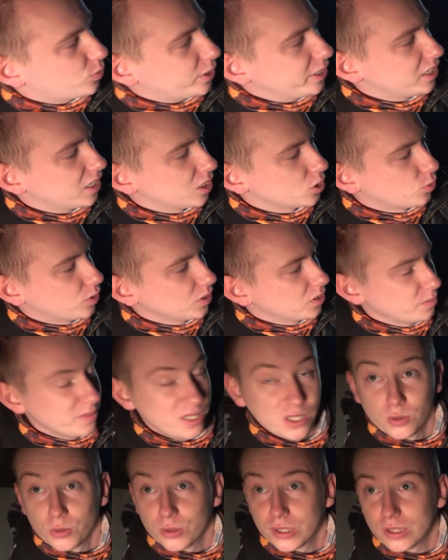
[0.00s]
why you guys wanted
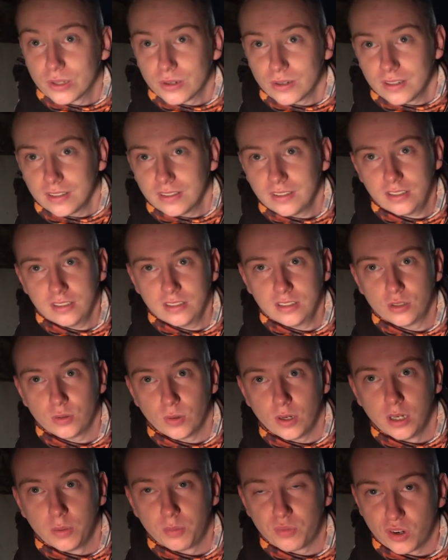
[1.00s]
me to return. This is
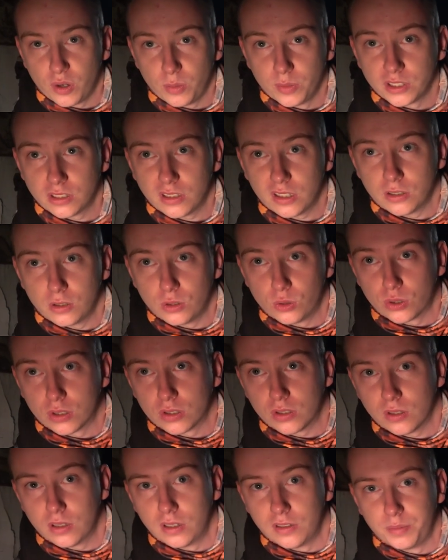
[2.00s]
why I promised to
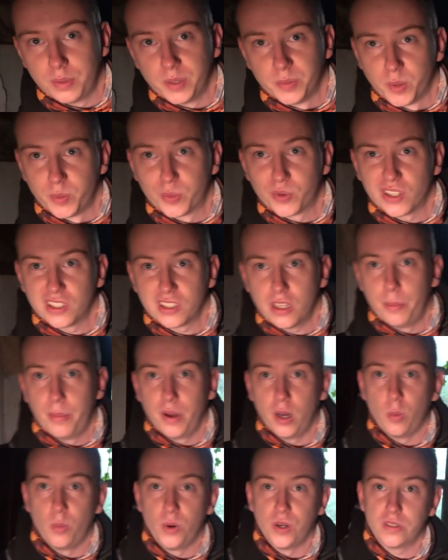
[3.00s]
return if people pressed that
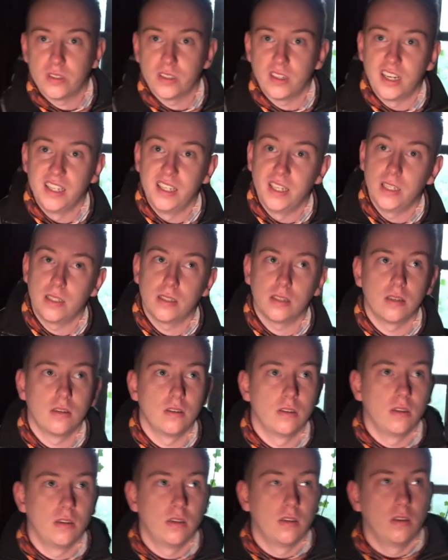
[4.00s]
bell button. I did.
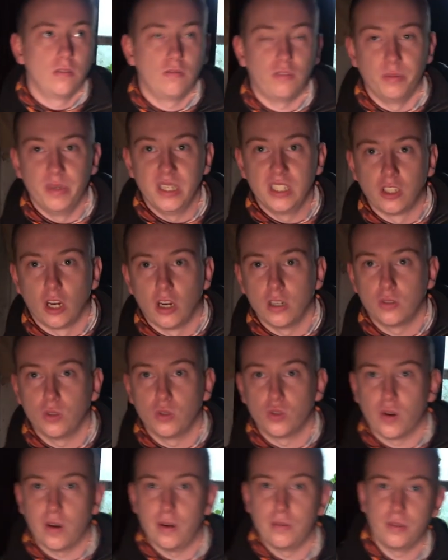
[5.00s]
For me, it's hard to
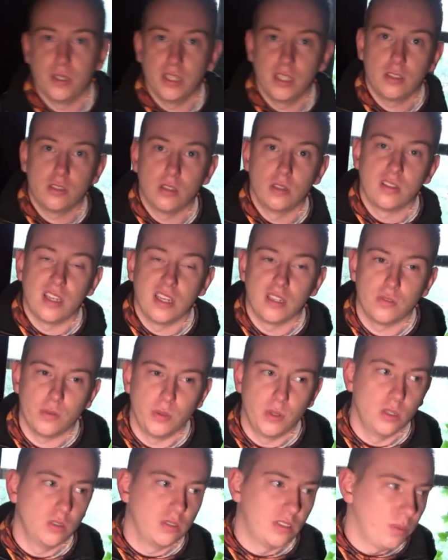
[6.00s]
travel here, so thanks
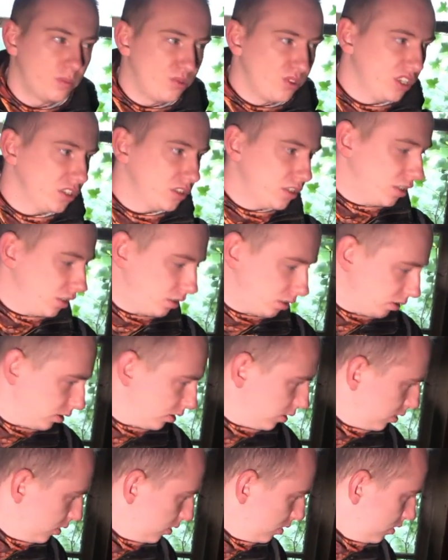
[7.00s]
for those that pressed it.
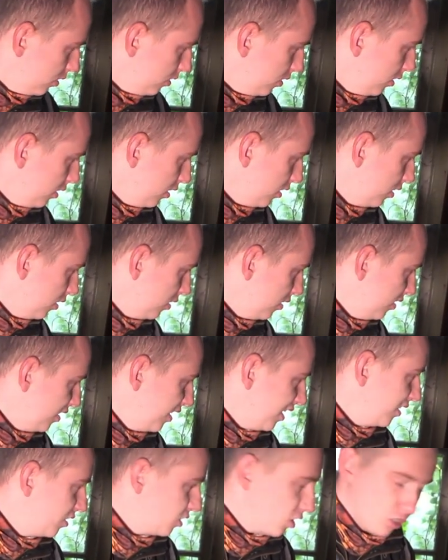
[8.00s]
Uh,
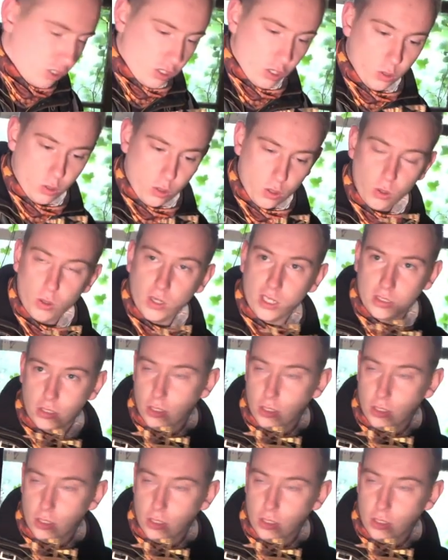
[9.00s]
yeah, it's just so cool. There's